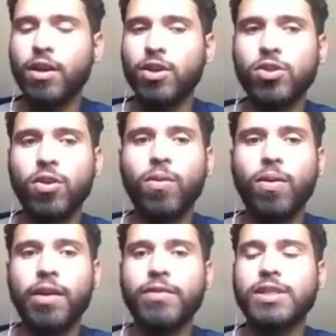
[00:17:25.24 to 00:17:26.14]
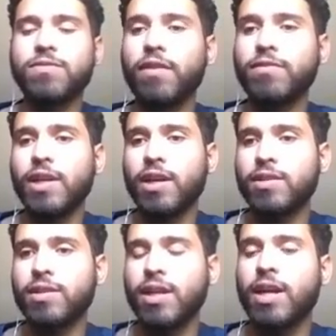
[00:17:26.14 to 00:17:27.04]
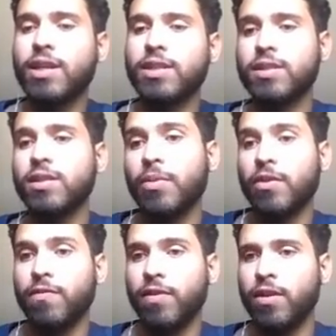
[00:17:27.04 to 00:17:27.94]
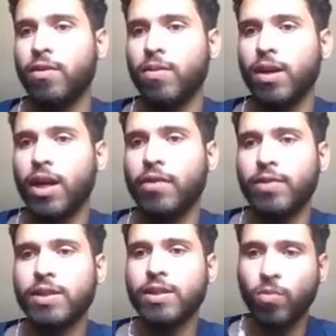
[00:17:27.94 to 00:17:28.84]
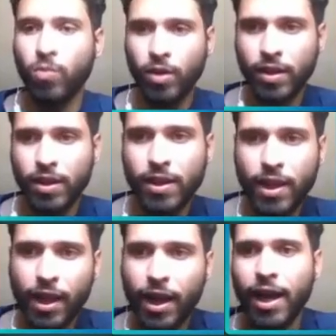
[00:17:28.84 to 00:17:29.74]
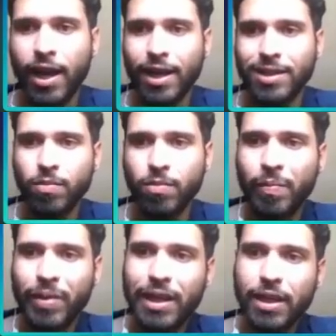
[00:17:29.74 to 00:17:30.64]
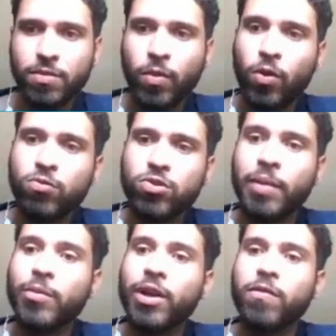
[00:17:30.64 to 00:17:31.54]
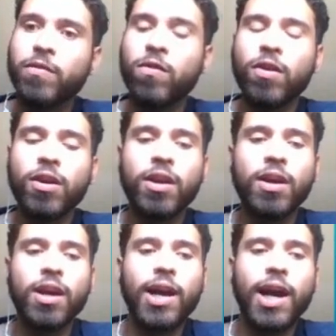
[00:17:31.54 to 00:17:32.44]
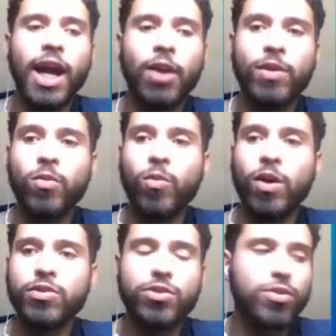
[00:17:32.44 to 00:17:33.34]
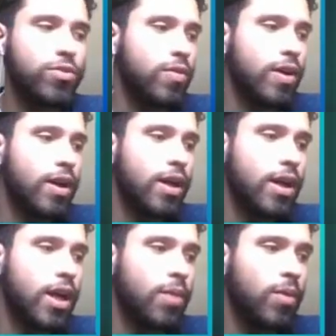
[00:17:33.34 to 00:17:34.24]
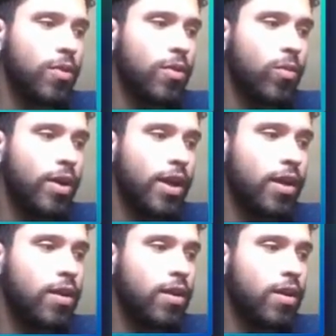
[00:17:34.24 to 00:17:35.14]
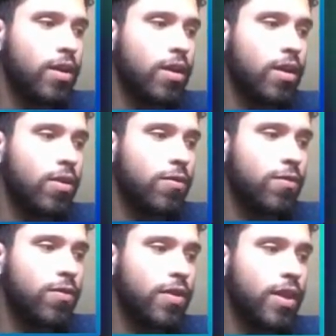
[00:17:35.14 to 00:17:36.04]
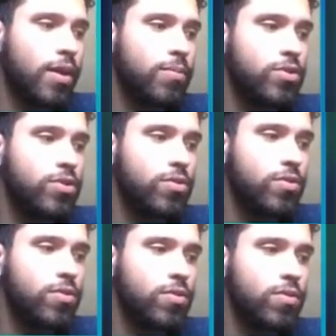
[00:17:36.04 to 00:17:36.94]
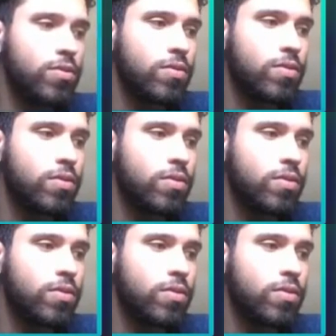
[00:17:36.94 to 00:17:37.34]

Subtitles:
So if it's 5 seconds and it's top of the funnel, or it's someone that hasn't been exposed to my brand before, I really want to come up with a way for them to